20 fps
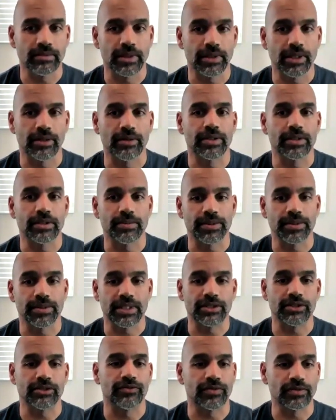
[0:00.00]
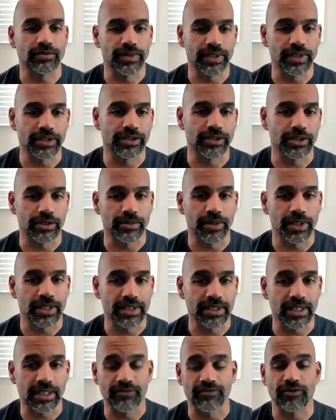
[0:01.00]
There is a potential for leakage here because
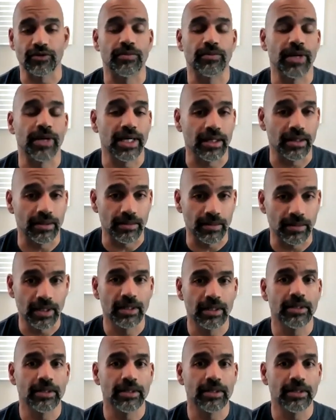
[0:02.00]
they can verbatim